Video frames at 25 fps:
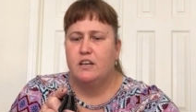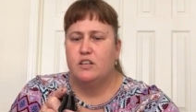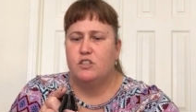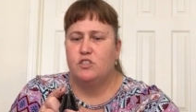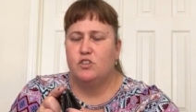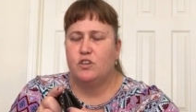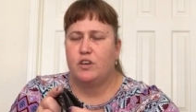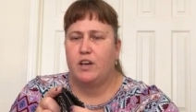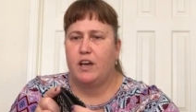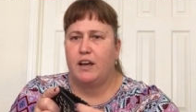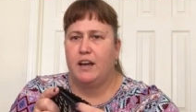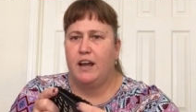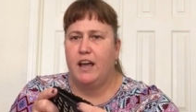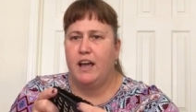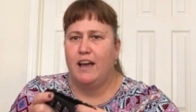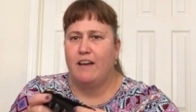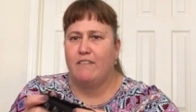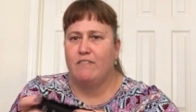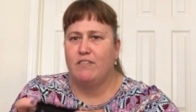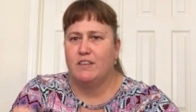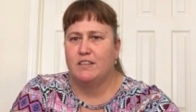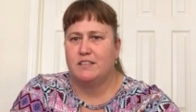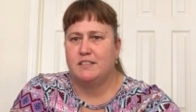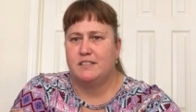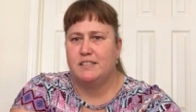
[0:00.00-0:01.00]
So you kind of
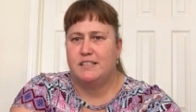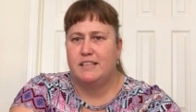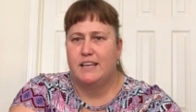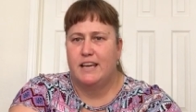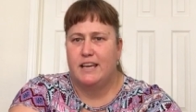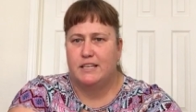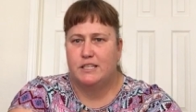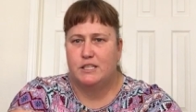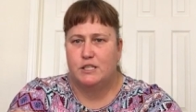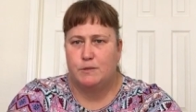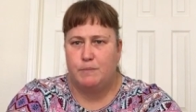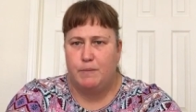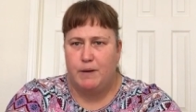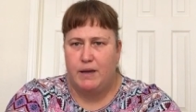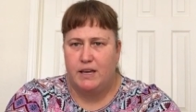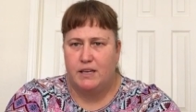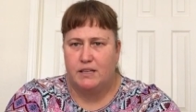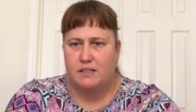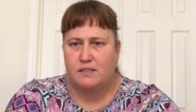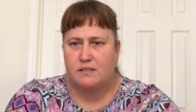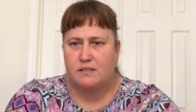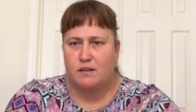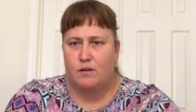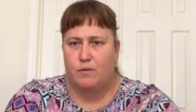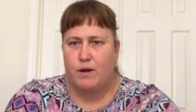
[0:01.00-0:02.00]
have this dead
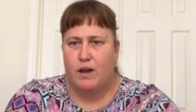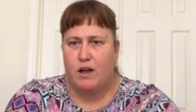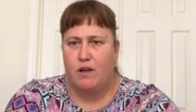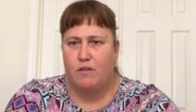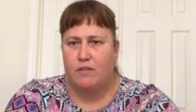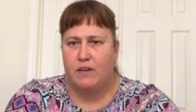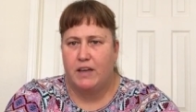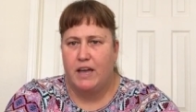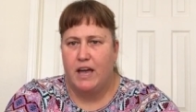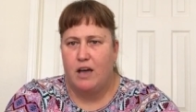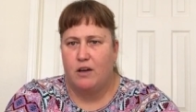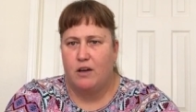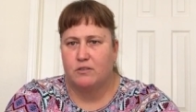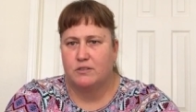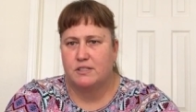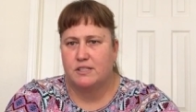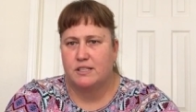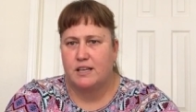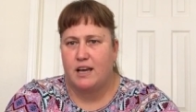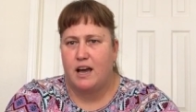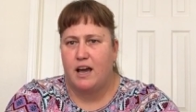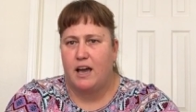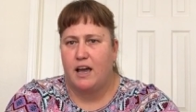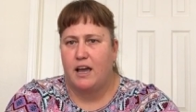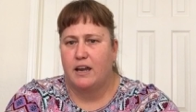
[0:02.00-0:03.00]
space around the
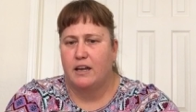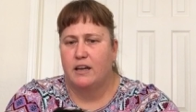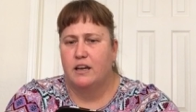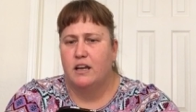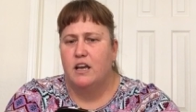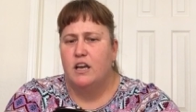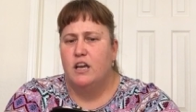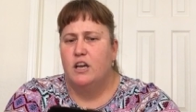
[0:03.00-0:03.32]
outside.